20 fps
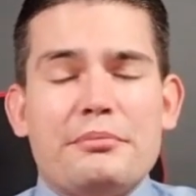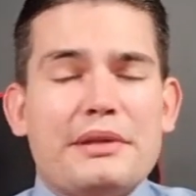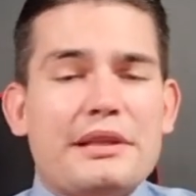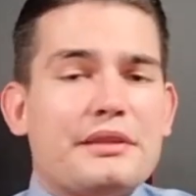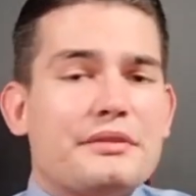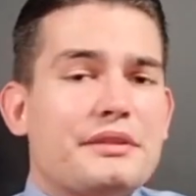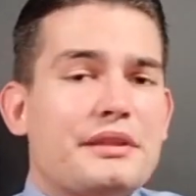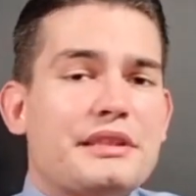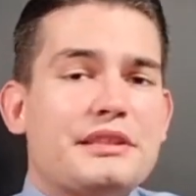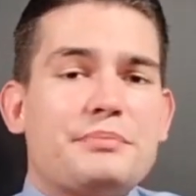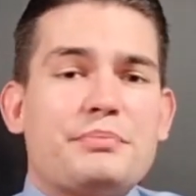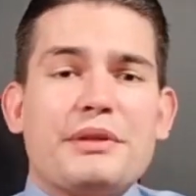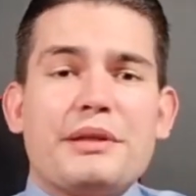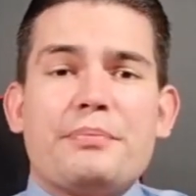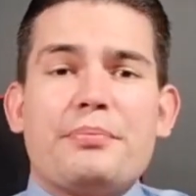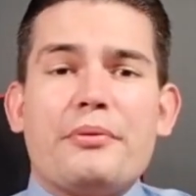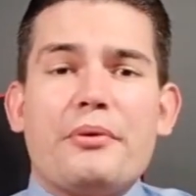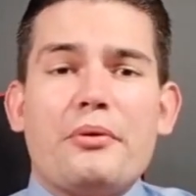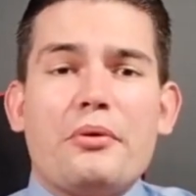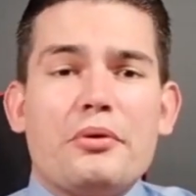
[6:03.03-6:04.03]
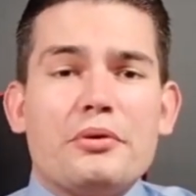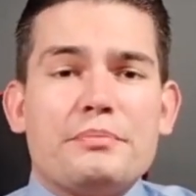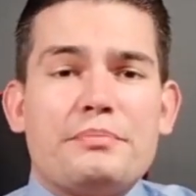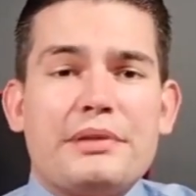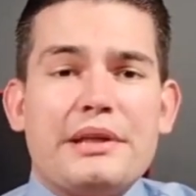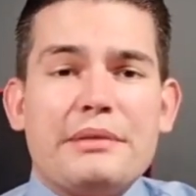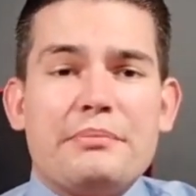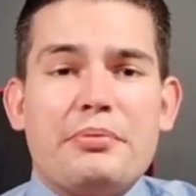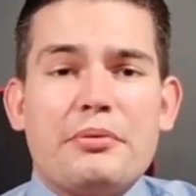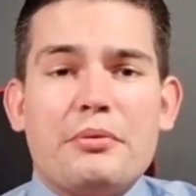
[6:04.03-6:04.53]
middle-aged people,
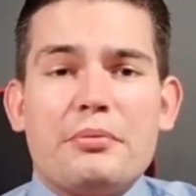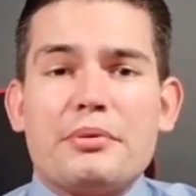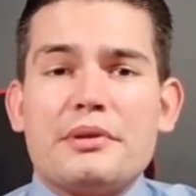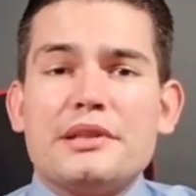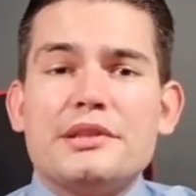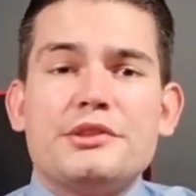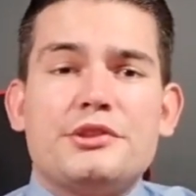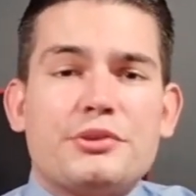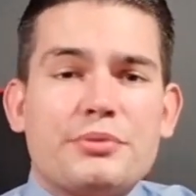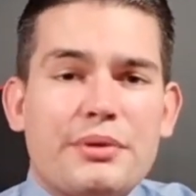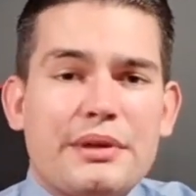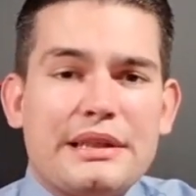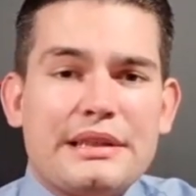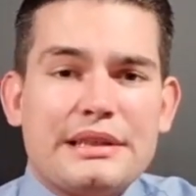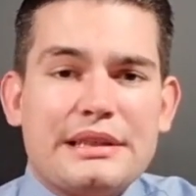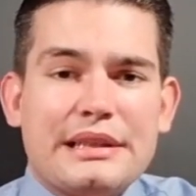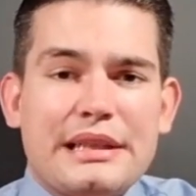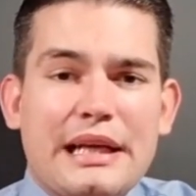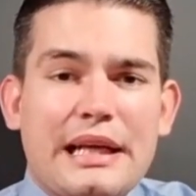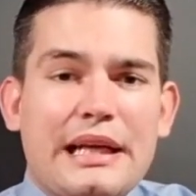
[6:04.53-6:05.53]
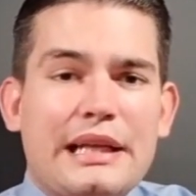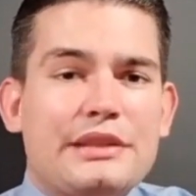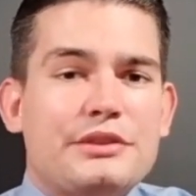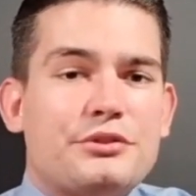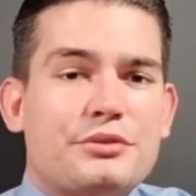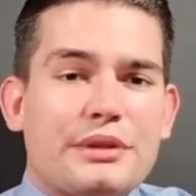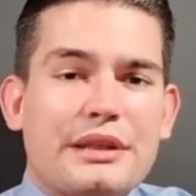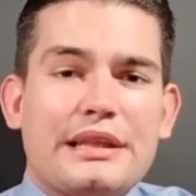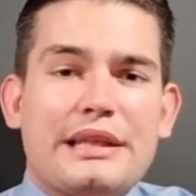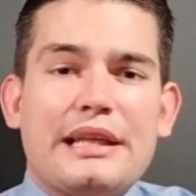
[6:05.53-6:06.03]
old people were enjoying their
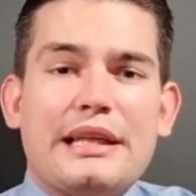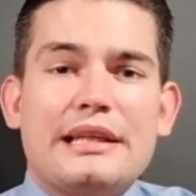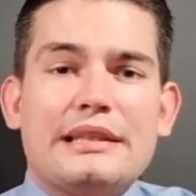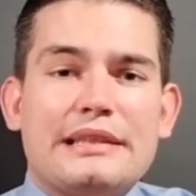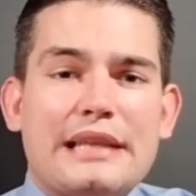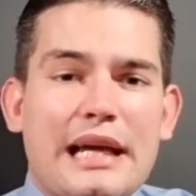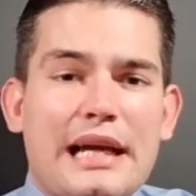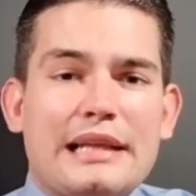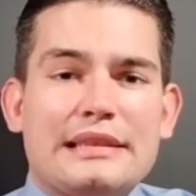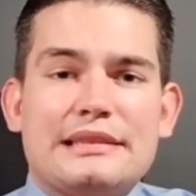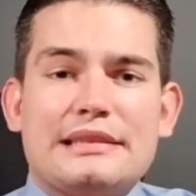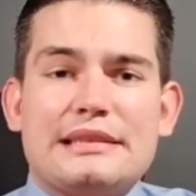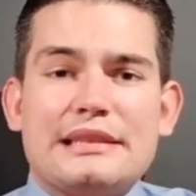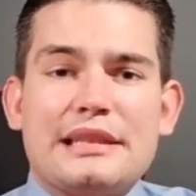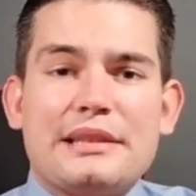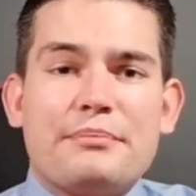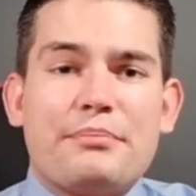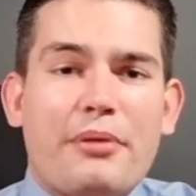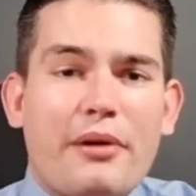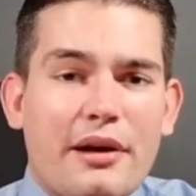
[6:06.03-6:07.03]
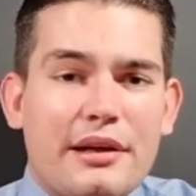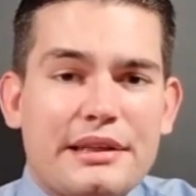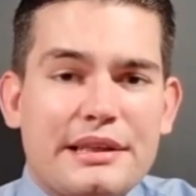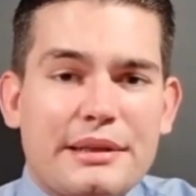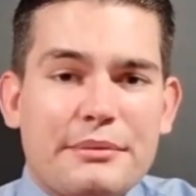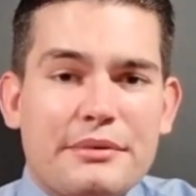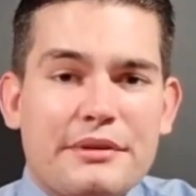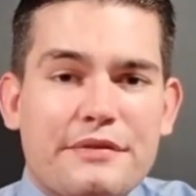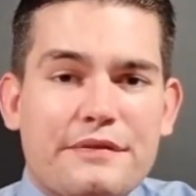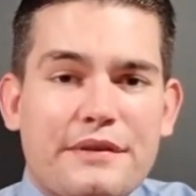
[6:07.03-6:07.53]
night, drinking, dancing,
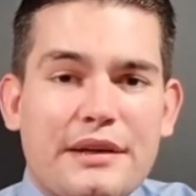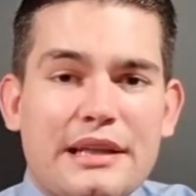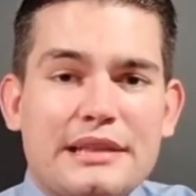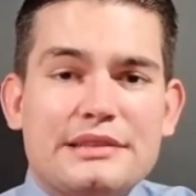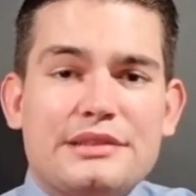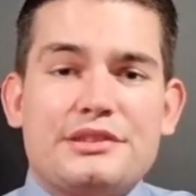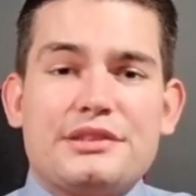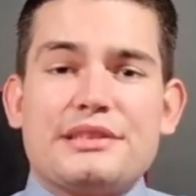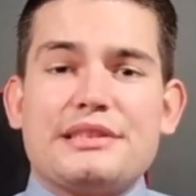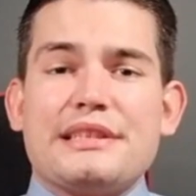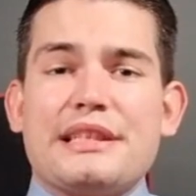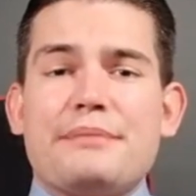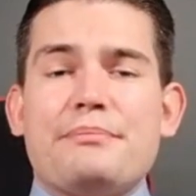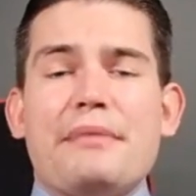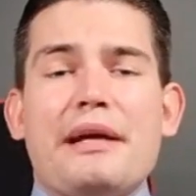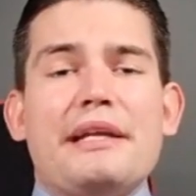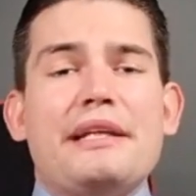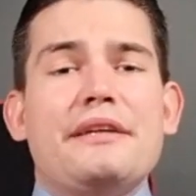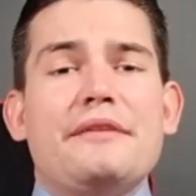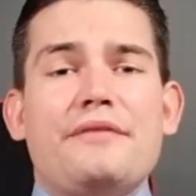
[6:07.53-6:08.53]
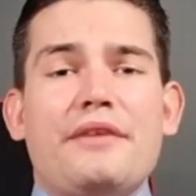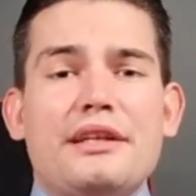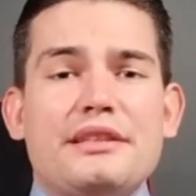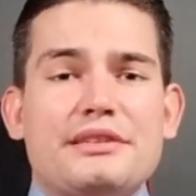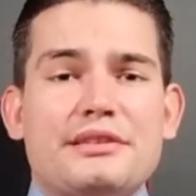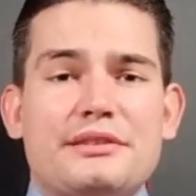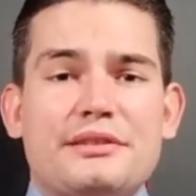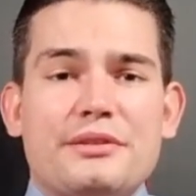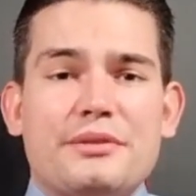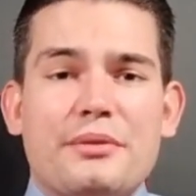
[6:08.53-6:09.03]
partying with friends, just like many of
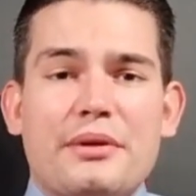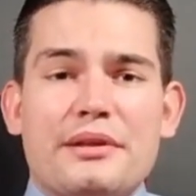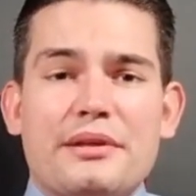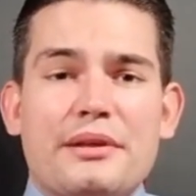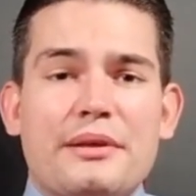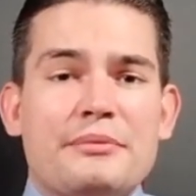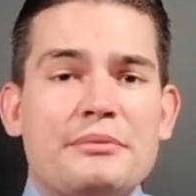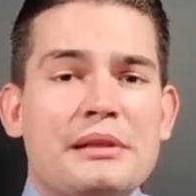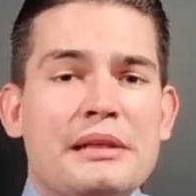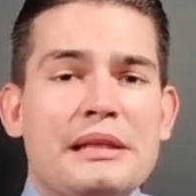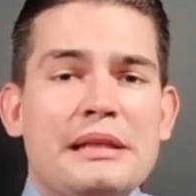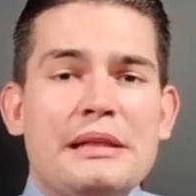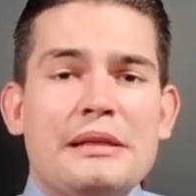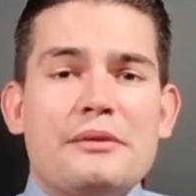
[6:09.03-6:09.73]
us do on a